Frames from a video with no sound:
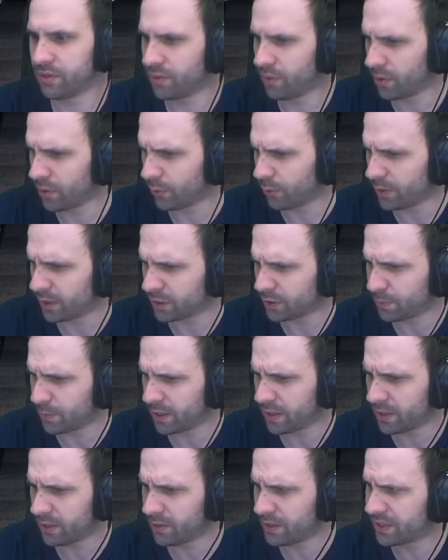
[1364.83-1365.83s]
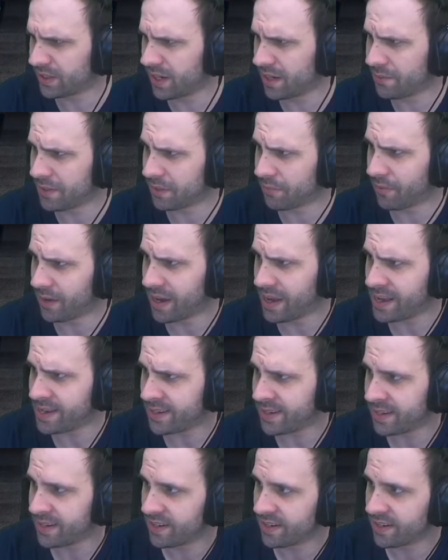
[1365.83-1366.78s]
North Wilkesboro is coming back.